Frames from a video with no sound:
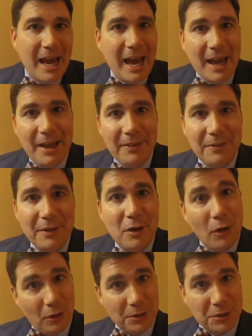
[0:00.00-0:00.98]
and the
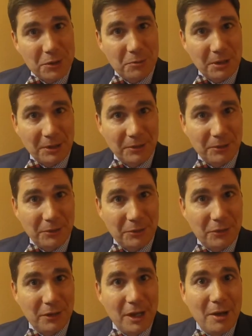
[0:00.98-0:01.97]
call
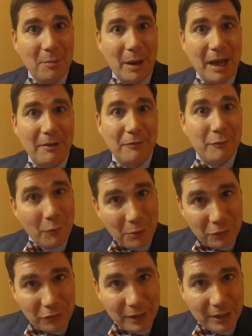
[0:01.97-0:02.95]
screeners by
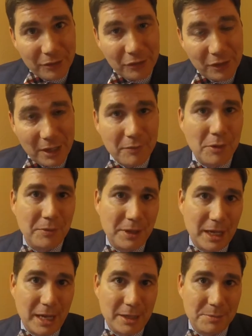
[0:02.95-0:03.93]
forcing us to give over
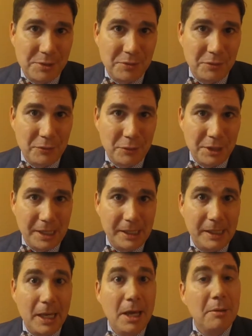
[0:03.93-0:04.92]
the items for free.
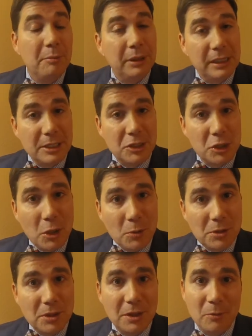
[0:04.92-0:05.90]
Please
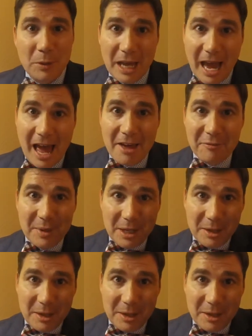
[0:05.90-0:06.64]
note that we have been